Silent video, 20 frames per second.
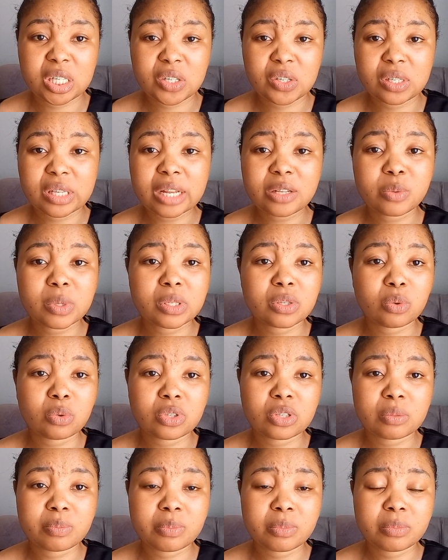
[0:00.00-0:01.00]
because that's what
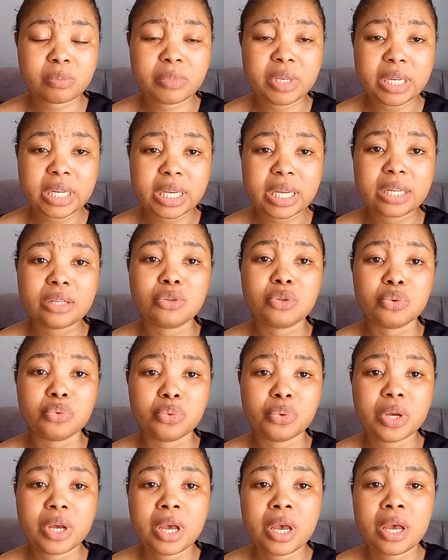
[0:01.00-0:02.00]
social media can
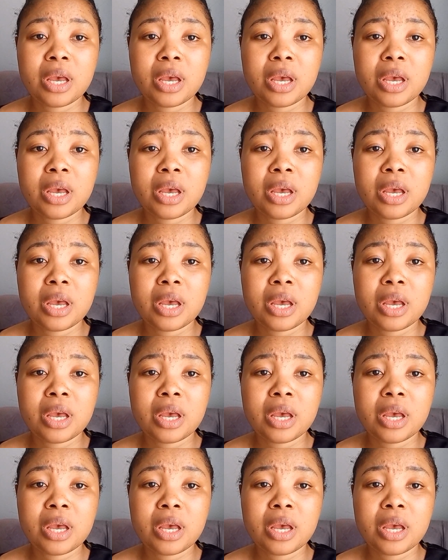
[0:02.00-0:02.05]
do.